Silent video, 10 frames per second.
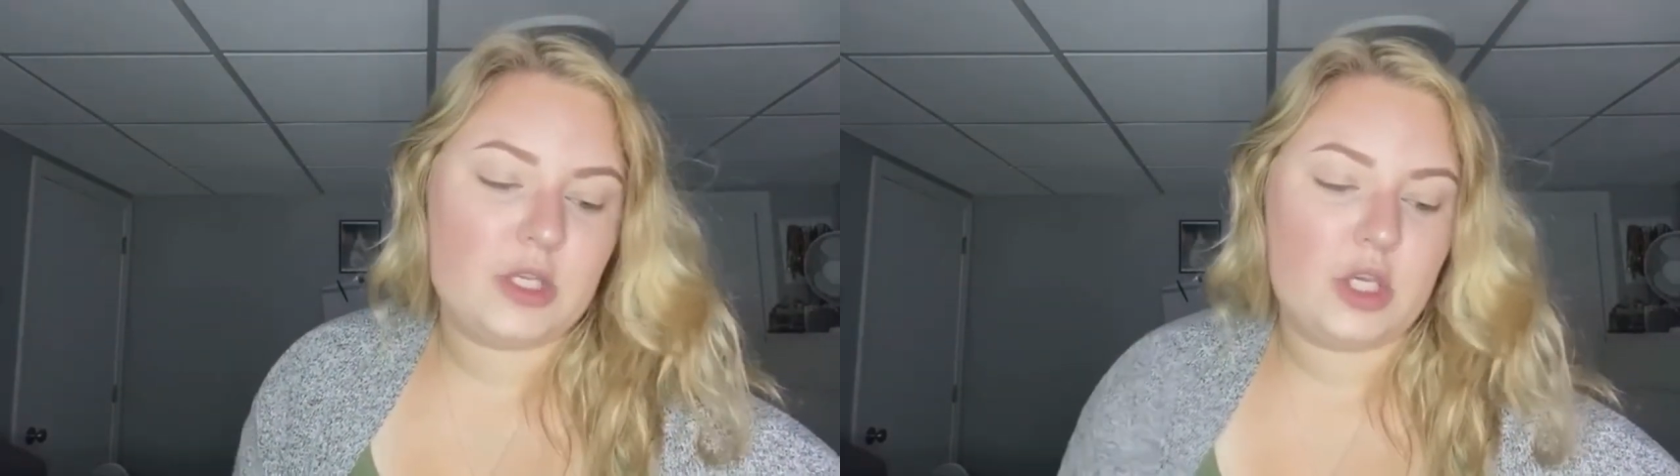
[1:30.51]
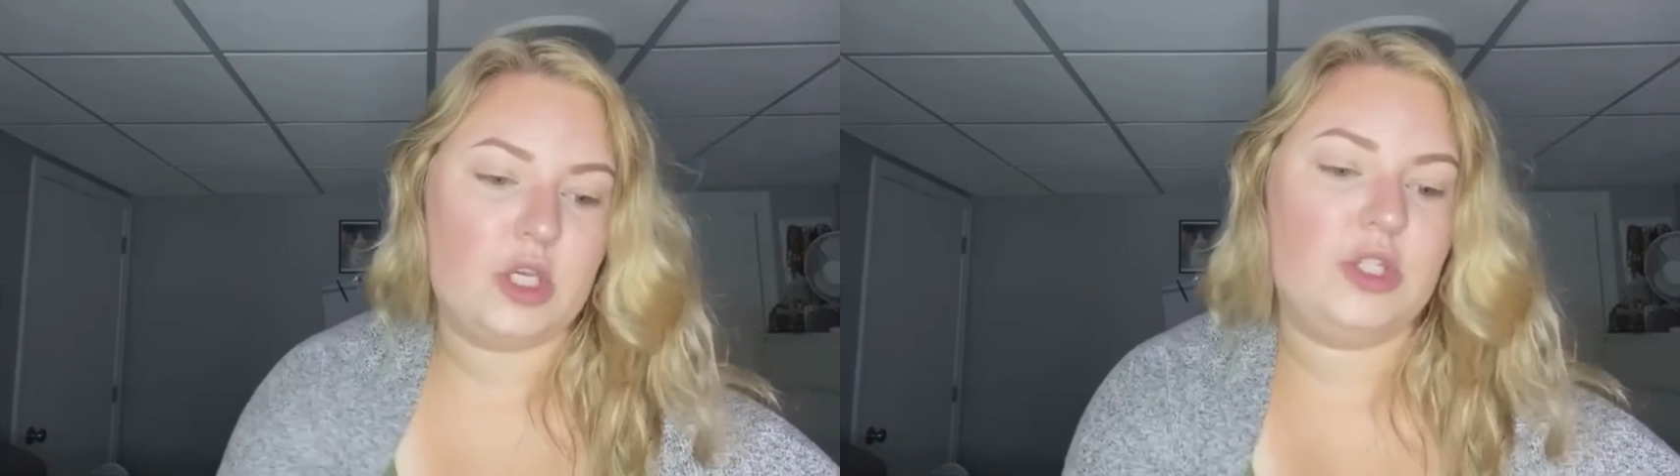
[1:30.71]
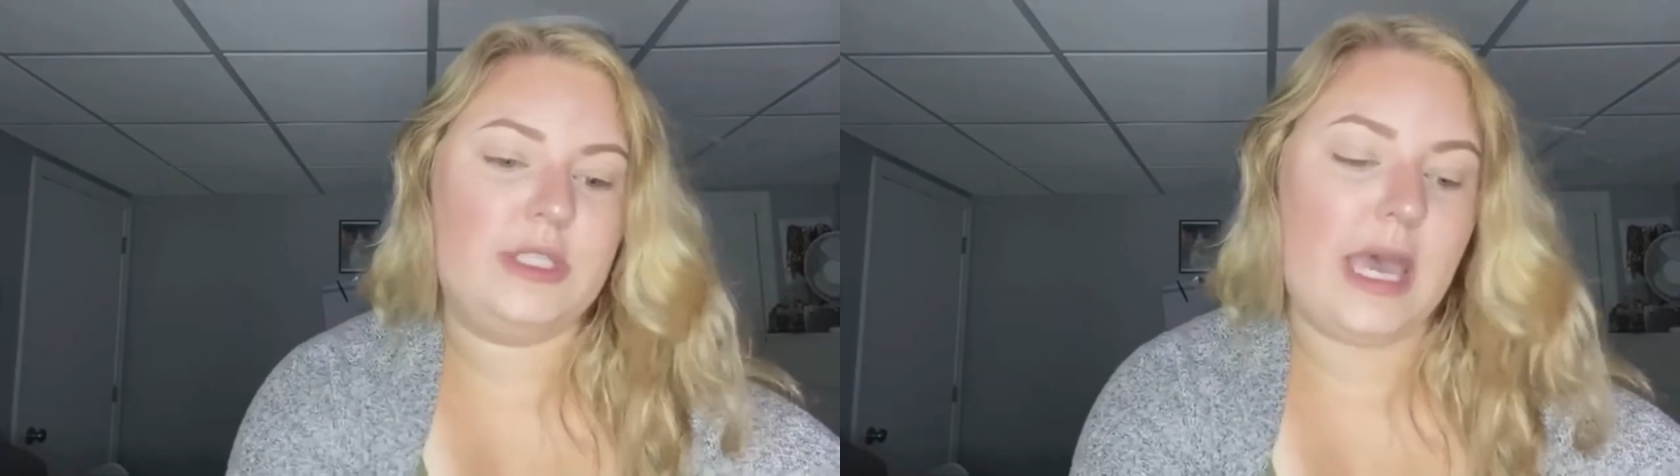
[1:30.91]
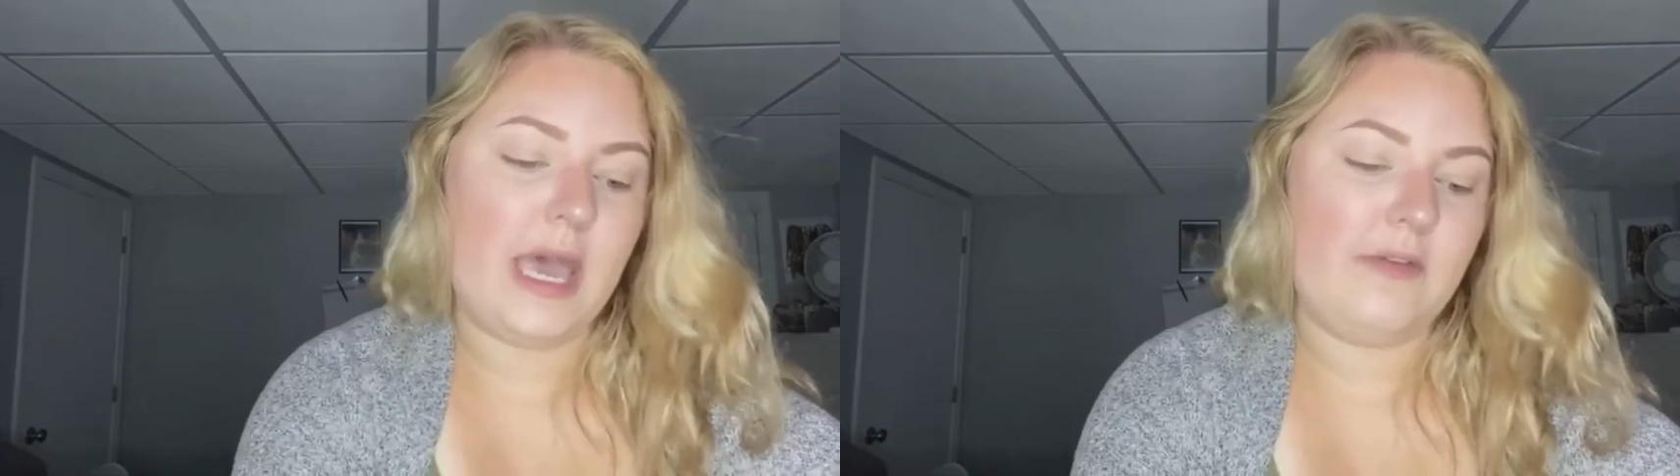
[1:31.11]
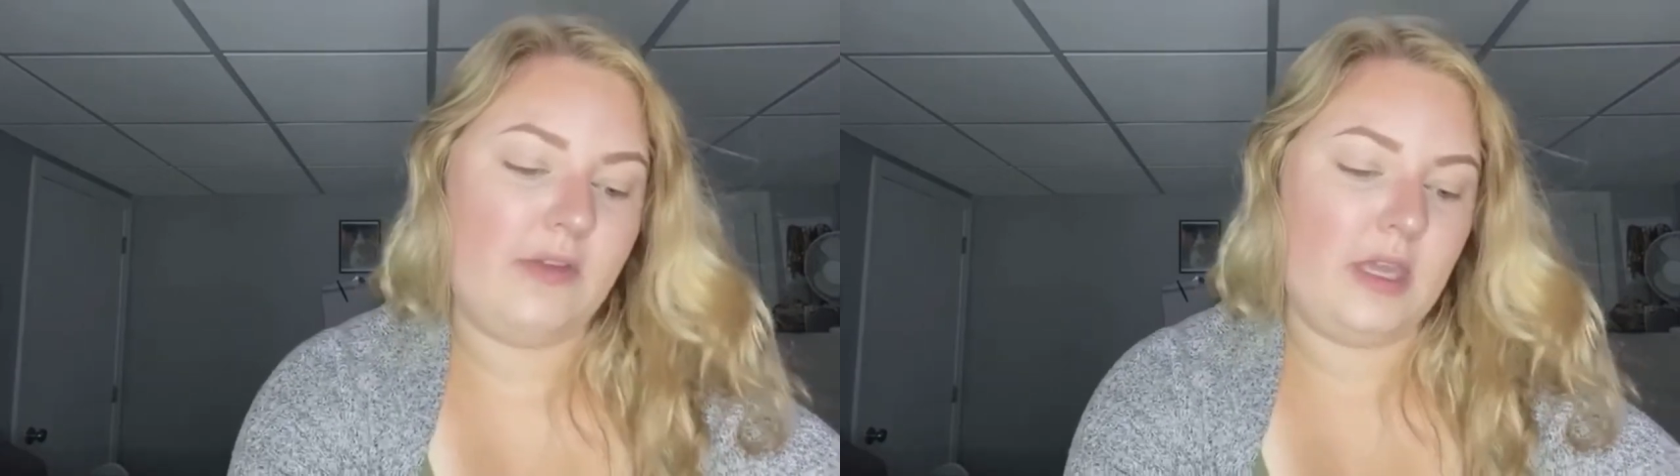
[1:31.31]
dive
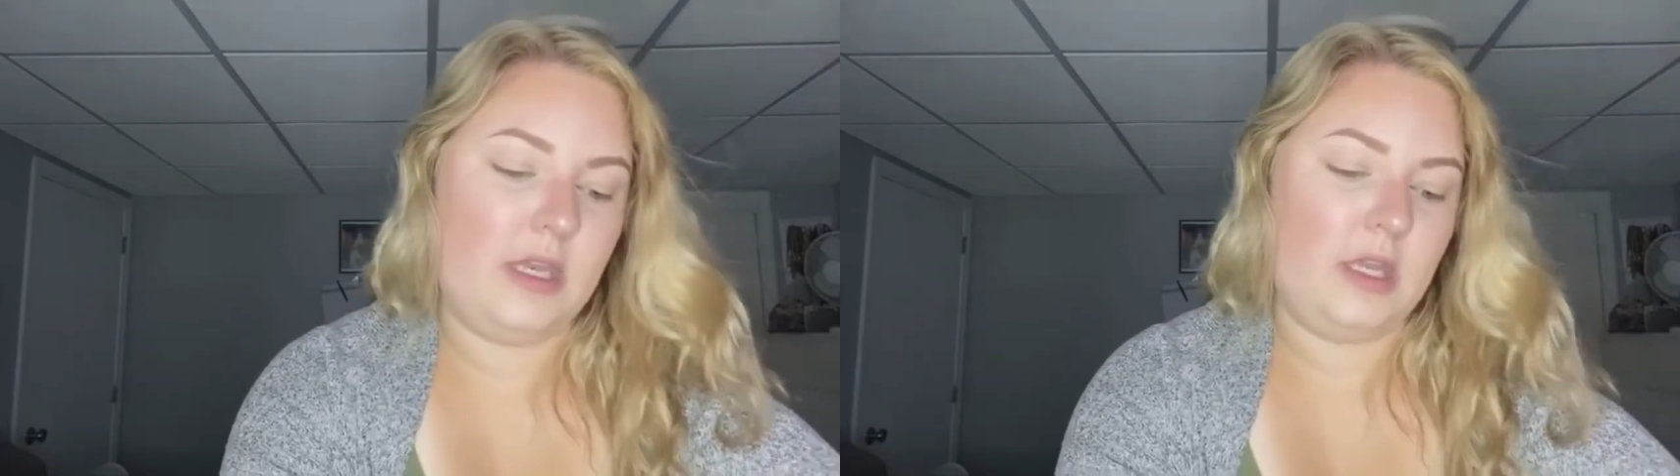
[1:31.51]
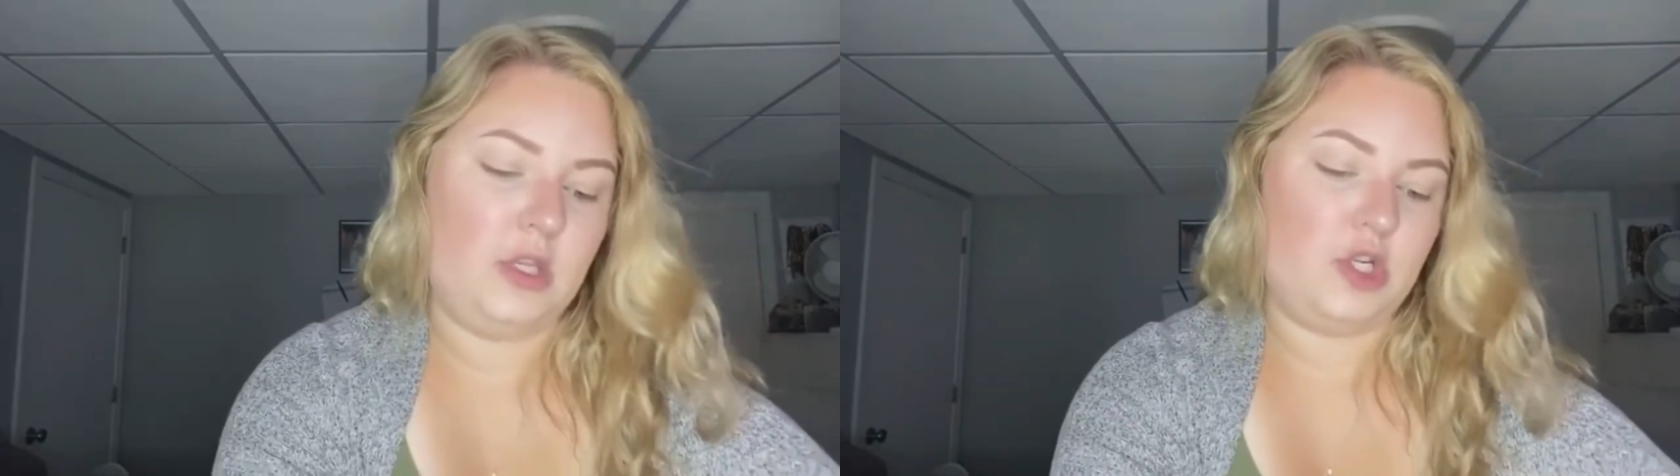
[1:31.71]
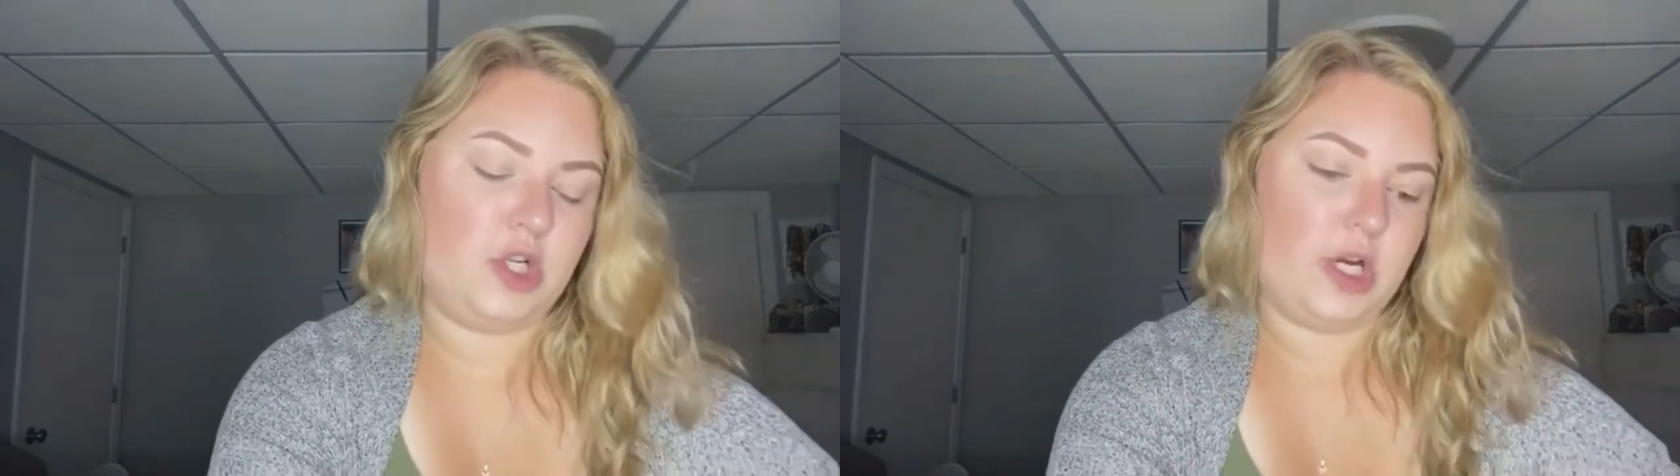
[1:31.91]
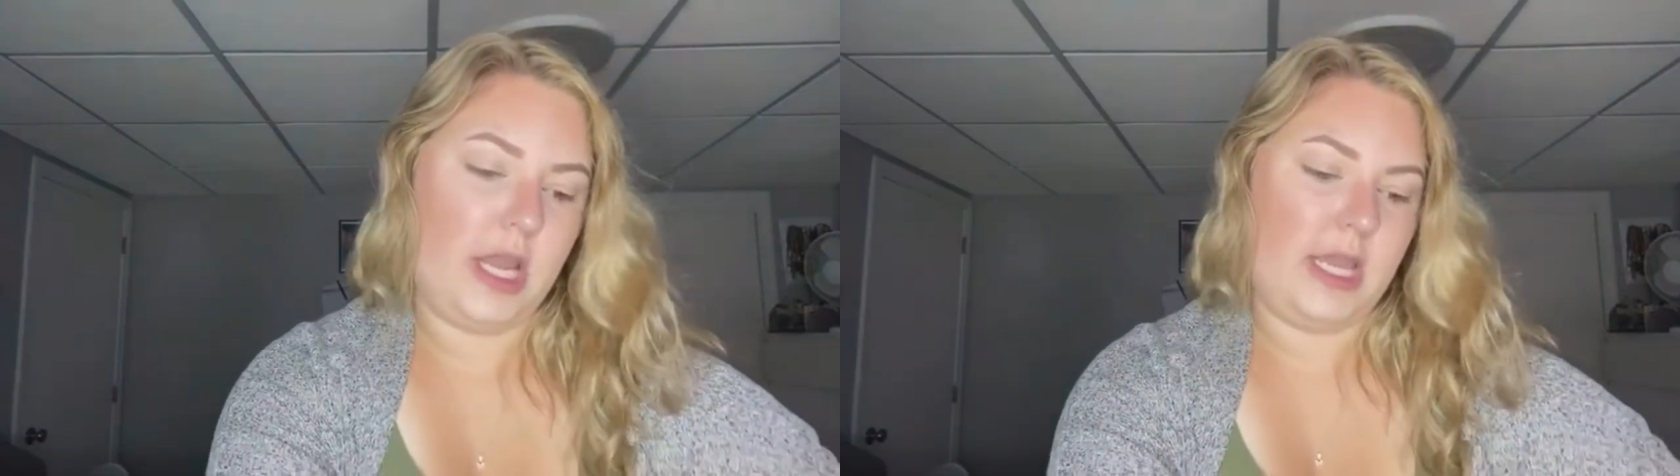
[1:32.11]
in and try it